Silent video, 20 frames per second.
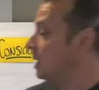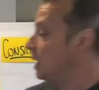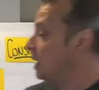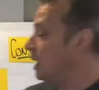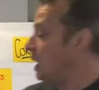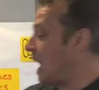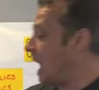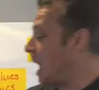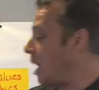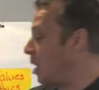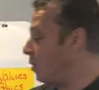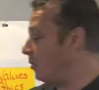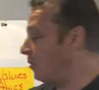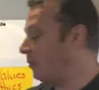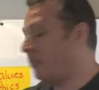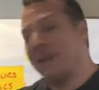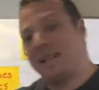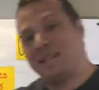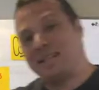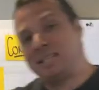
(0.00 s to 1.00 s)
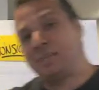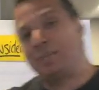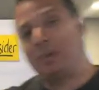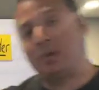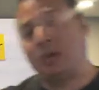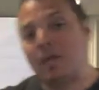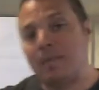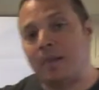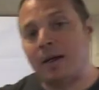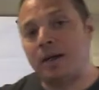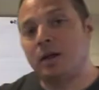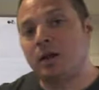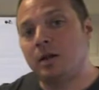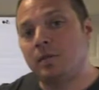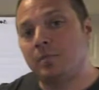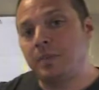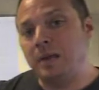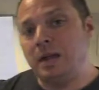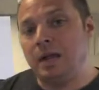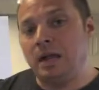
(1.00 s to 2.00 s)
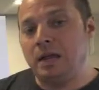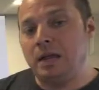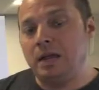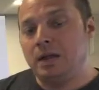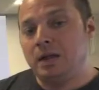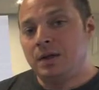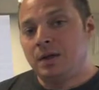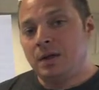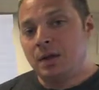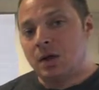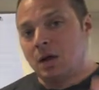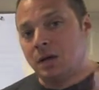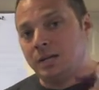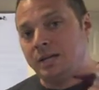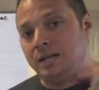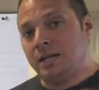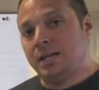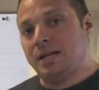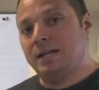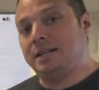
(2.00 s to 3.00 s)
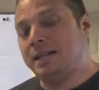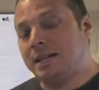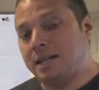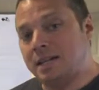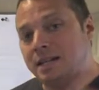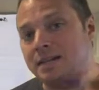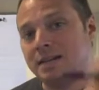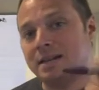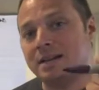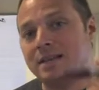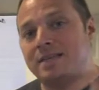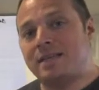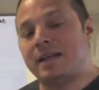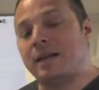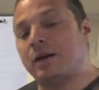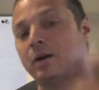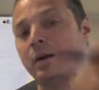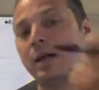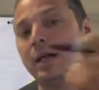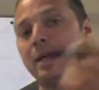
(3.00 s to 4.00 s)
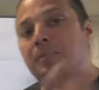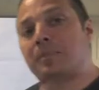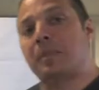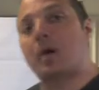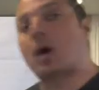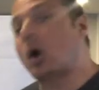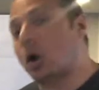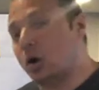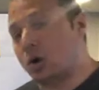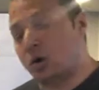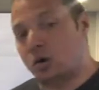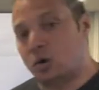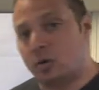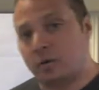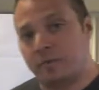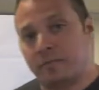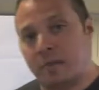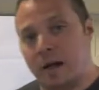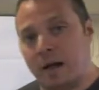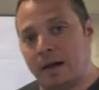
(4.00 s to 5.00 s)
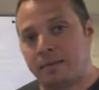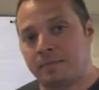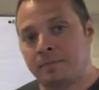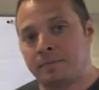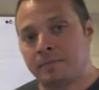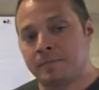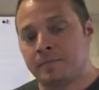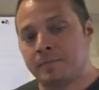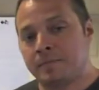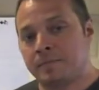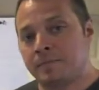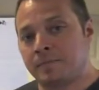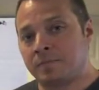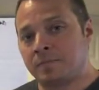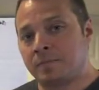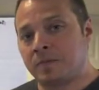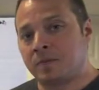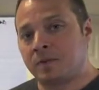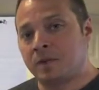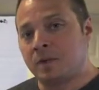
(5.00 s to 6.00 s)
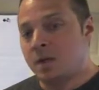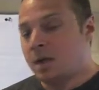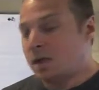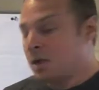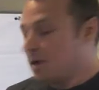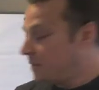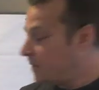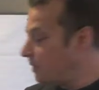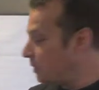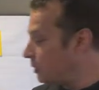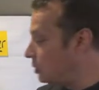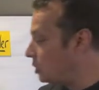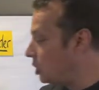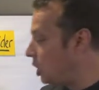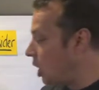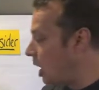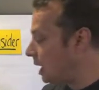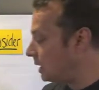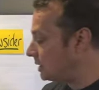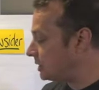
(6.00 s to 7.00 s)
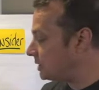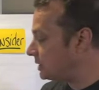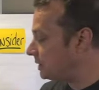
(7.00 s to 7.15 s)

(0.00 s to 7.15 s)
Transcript: How flexible am I going to be on the idea that they're a partner of mine? They're not